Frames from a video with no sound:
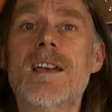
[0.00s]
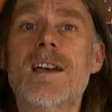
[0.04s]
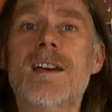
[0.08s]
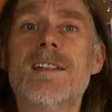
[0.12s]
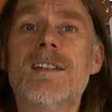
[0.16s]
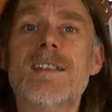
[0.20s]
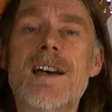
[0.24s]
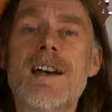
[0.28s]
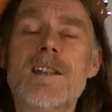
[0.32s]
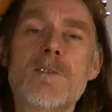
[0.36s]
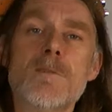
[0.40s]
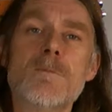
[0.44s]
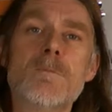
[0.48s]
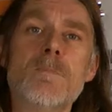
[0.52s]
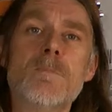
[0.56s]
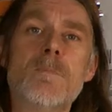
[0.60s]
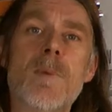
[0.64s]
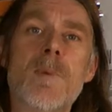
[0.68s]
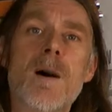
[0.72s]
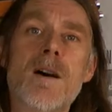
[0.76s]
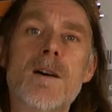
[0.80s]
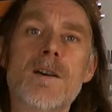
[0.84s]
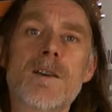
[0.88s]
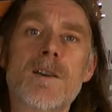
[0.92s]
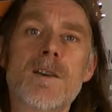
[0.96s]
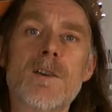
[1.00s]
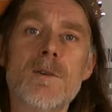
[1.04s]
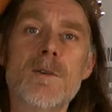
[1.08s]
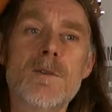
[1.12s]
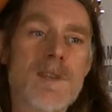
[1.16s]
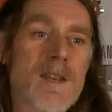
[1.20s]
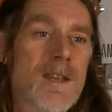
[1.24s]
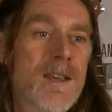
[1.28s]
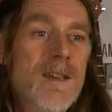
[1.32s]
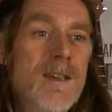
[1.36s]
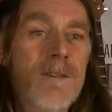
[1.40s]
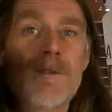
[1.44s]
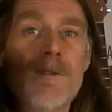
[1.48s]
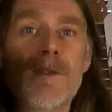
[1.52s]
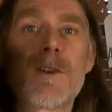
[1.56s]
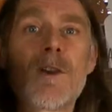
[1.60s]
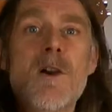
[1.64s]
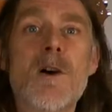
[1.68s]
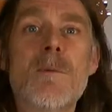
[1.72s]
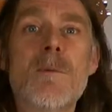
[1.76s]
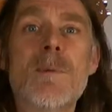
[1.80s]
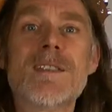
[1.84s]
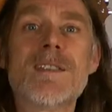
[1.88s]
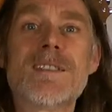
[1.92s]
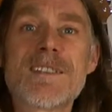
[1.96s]
And Adam Bark, who's here in the
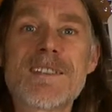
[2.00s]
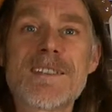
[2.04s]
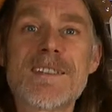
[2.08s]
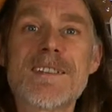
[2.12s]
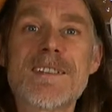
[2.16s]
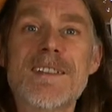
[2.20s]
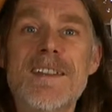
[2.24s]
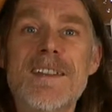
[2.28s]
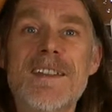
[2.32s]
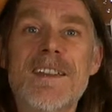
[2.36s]
comments,